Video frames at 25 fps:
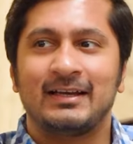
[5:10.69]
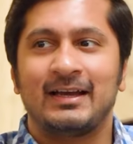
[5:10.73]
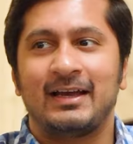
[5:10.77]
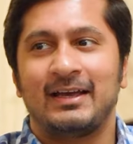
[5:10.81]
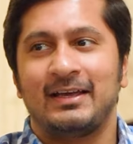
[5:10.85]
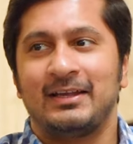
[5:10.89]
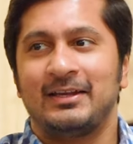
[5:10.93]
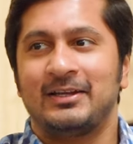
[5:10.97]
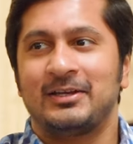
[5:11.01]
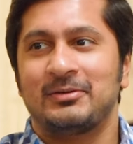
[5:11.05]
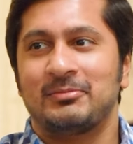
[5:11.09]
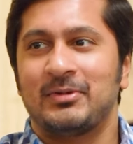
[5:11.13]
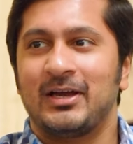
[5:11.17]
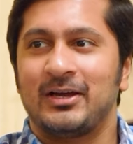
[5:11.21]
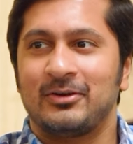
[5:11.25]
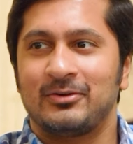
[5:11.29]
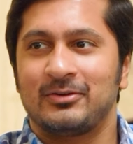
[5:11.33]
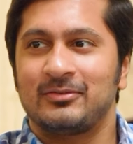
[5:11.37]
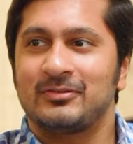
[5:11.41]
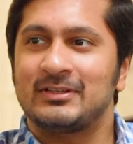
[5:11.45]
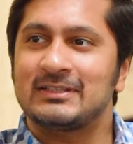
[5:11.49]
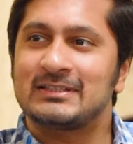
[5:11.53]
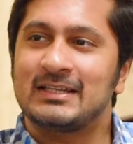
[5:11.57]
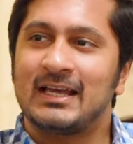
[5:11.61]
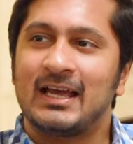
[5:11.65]
I
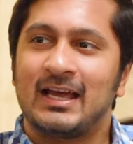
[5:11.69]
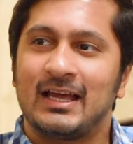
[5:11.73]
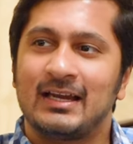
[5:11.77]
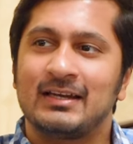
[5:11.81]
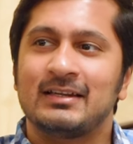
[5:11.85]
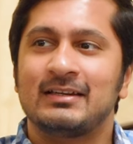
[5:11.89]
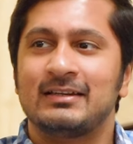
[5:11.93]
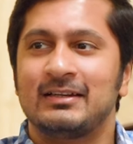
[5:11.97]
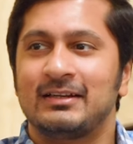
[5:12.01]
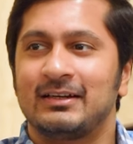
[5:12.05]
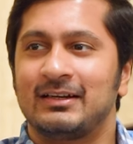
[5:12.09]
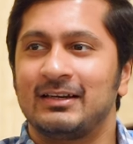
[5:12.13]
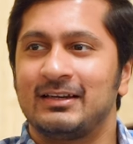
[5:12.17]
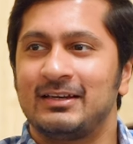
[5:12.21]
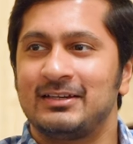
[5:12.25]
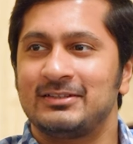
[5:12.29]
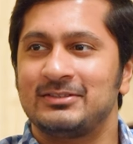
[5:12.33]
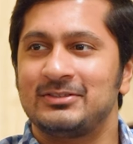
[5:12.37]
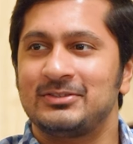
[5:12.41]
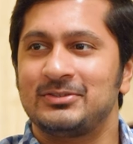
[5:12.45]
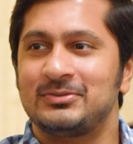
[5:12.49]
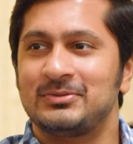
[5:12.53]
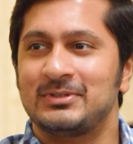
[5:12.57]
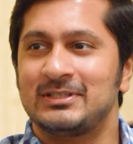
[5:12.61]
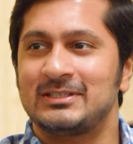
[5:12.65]
always had an
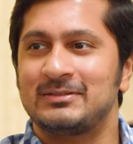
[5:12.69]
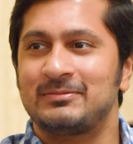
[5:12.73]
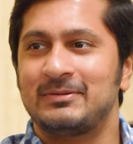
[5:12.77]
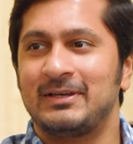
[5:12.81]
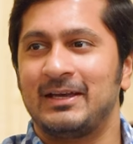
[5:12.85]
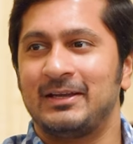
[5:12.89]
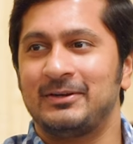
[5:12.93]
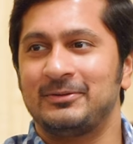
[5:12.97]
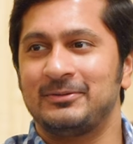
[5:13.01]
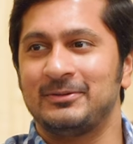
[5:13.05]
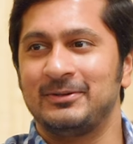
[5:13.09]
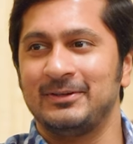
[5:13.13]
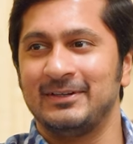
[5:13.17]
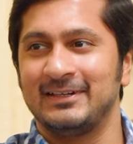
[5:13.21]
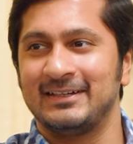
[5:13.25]
inclination towards piano.